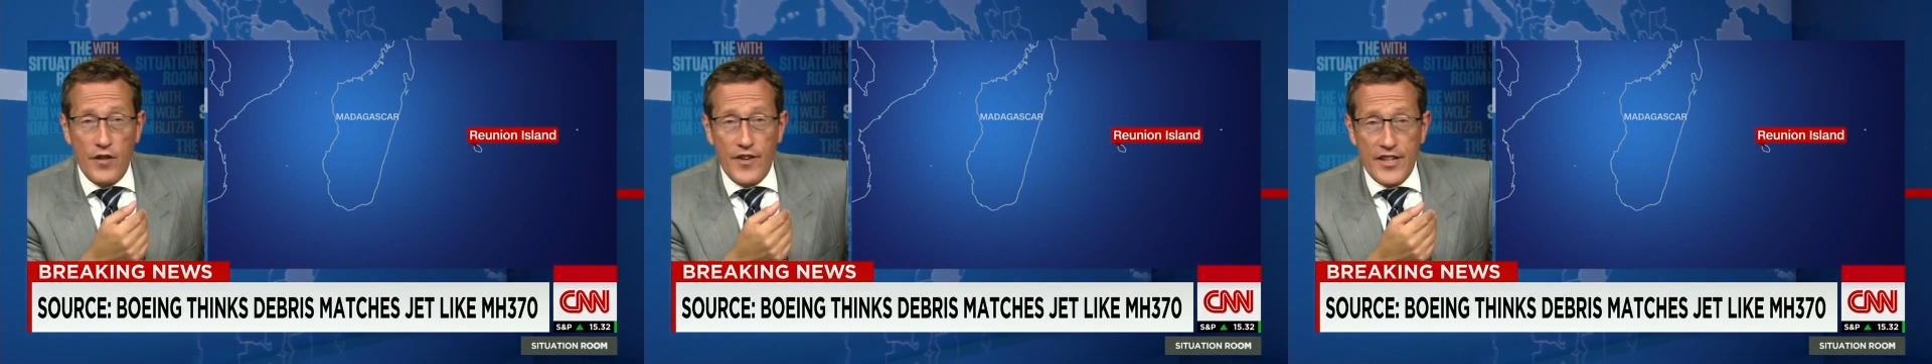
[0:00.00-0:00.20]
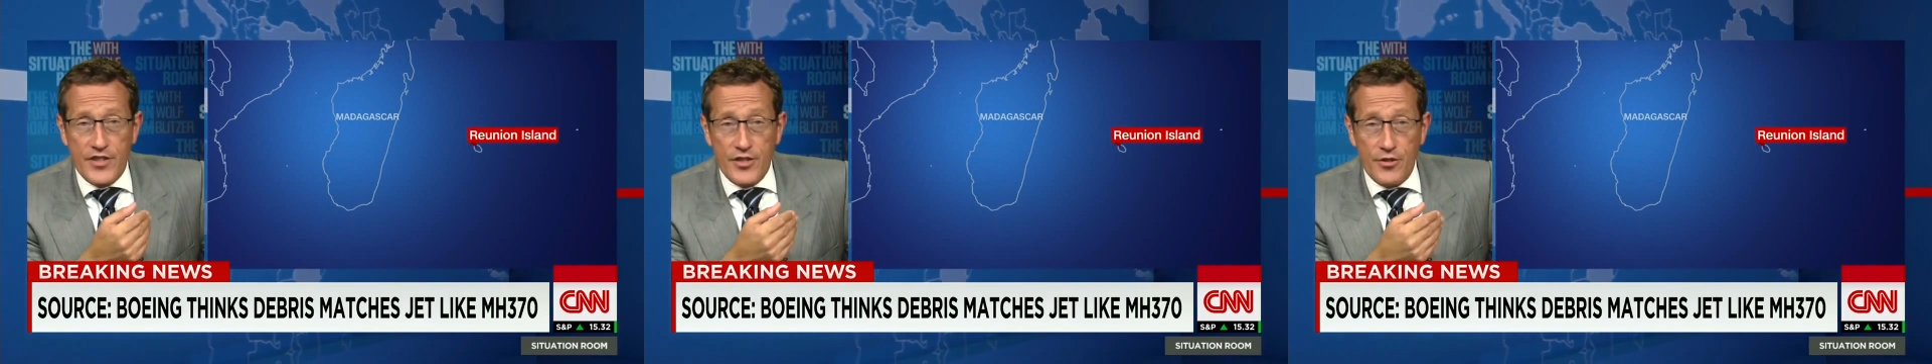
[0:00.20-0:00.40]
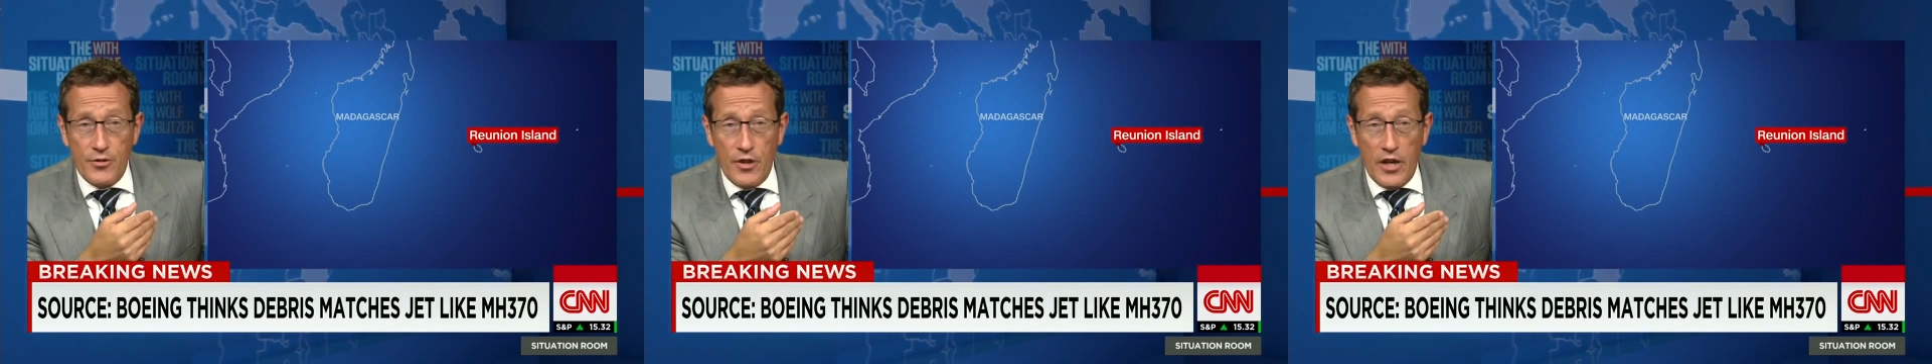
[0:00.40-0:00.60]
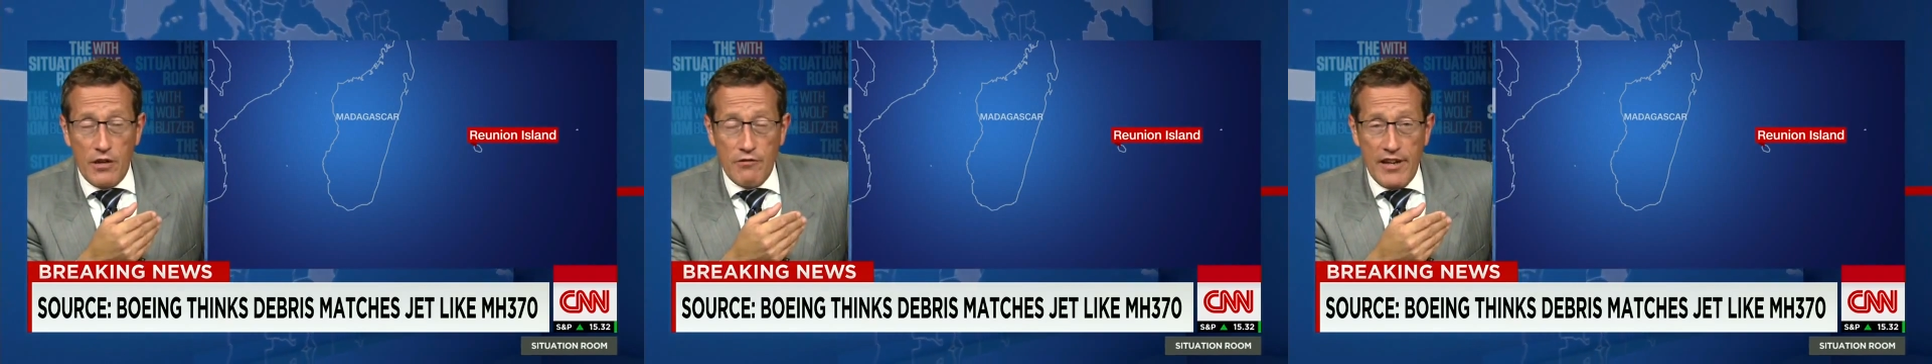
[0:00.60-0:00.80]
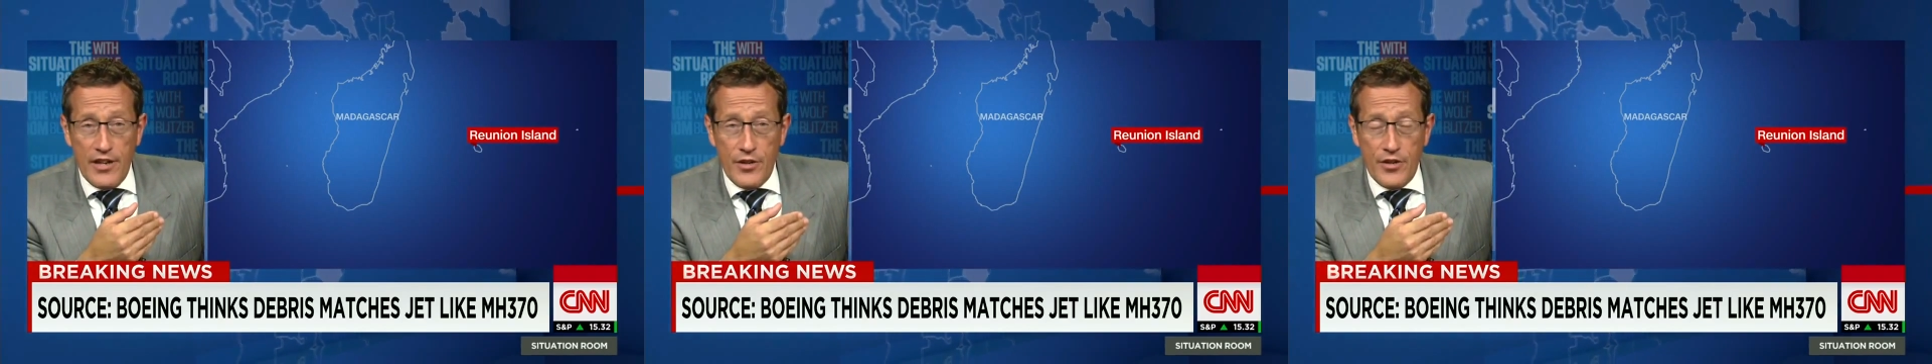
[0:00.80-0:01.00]
over
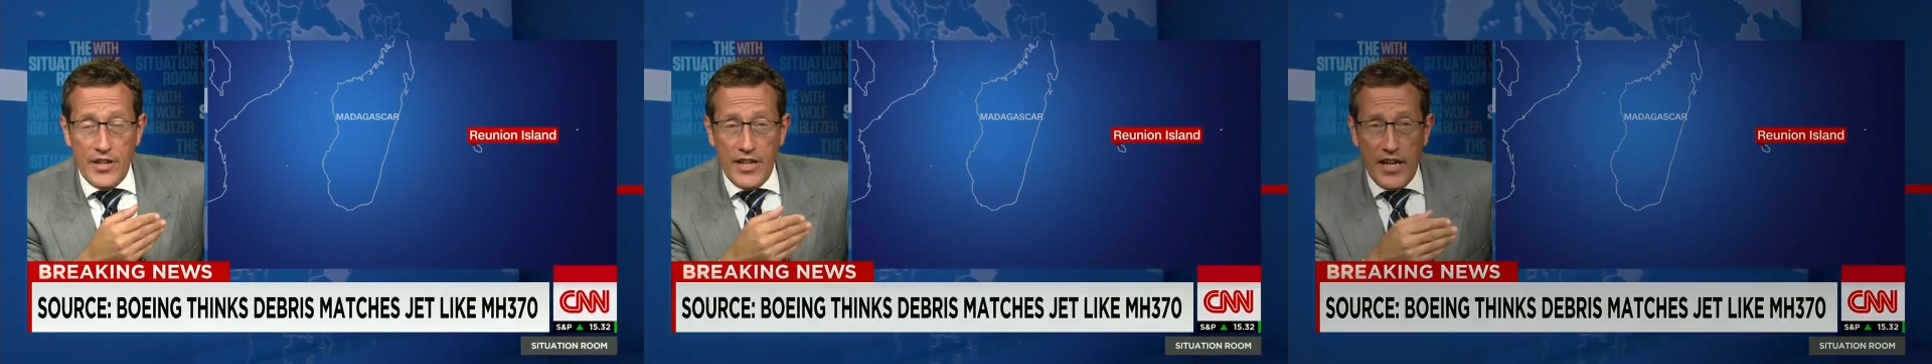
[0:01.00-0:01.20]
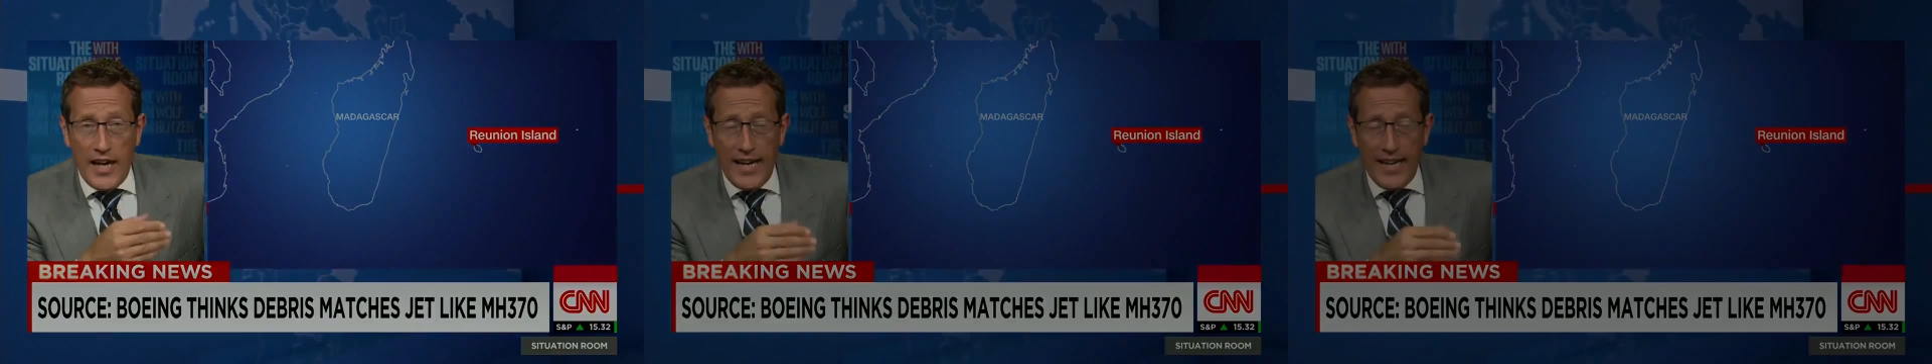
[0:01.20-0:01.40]
to Reunion